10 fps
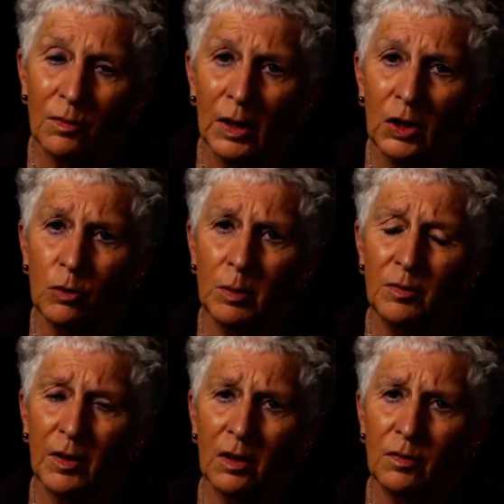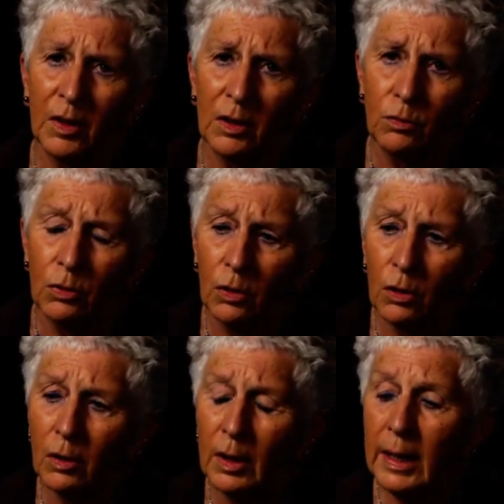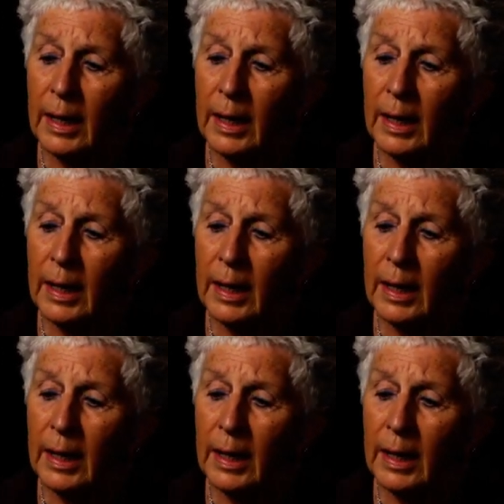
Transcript: vulnerable, very, very raw.